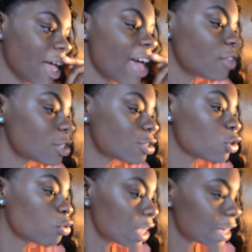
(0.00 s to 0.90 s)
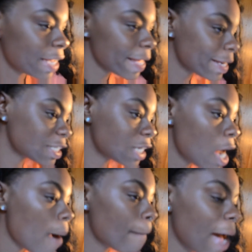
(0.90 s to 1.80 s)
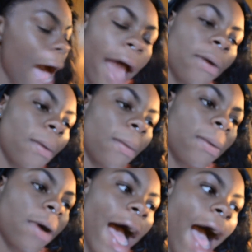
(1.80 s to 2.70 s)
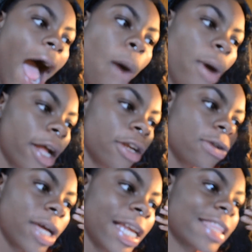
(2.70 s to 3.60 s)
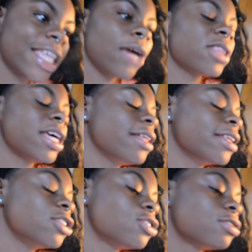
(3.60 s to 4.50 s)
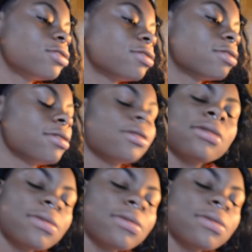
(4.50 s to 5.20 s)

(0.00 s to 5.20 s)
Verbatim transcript: Be like, I have this degree in English, but I don't, I don't want to do anything with English. I